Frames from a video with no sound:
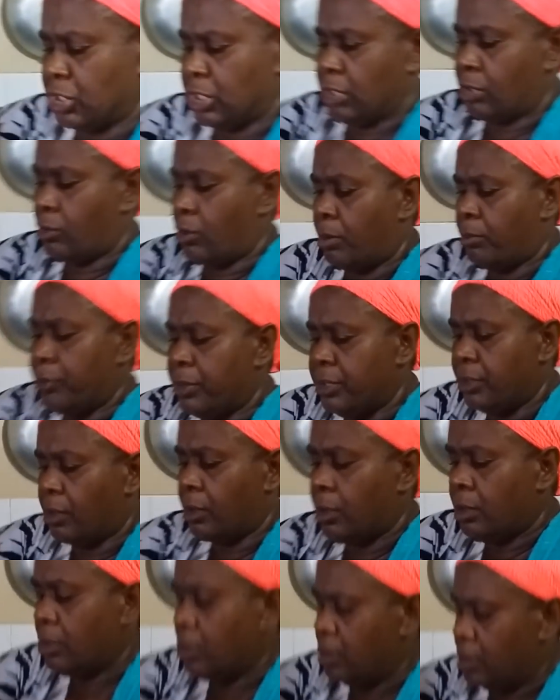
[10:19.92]
chicken to come with
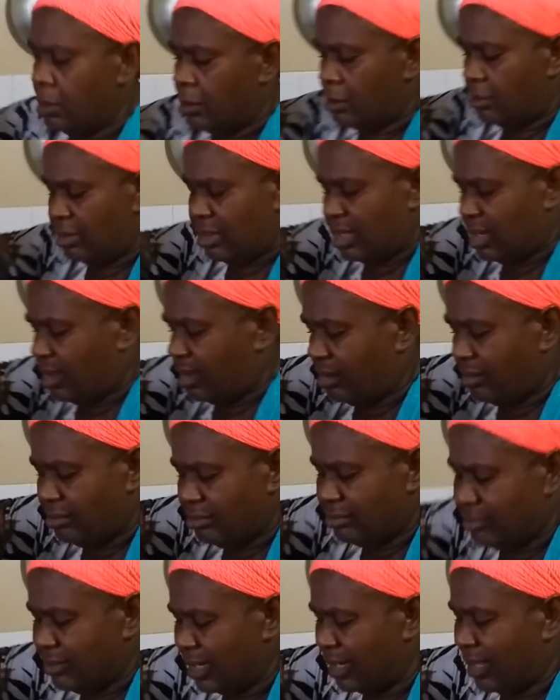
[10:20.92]
no, you know,
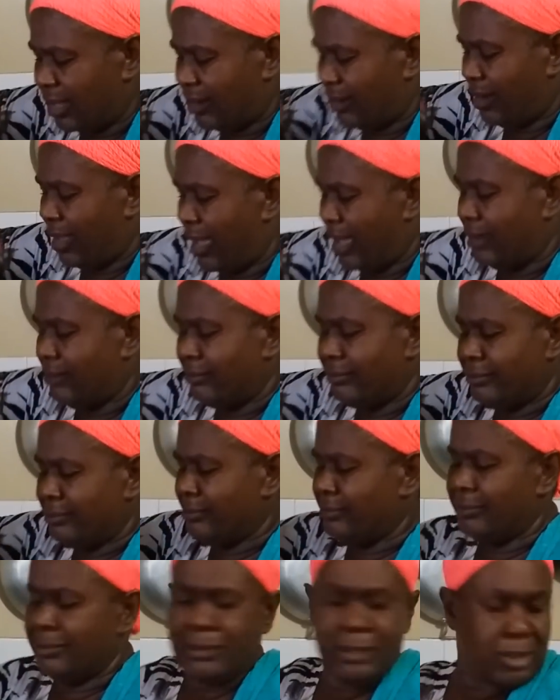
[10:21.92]
no little
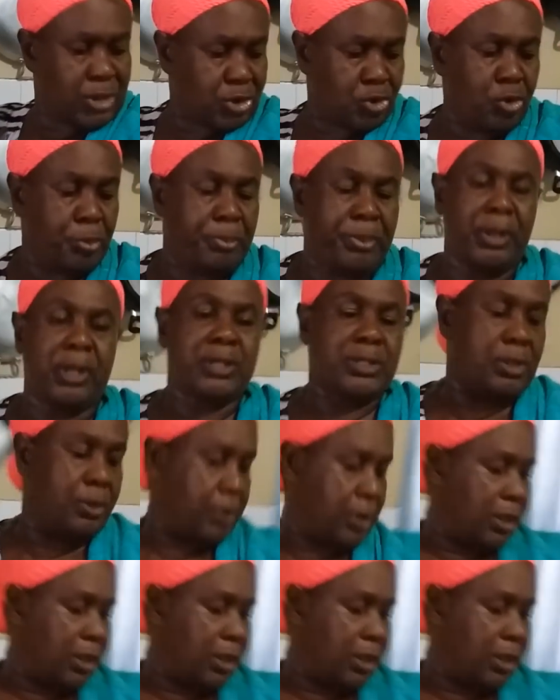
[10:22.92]
unscrupulous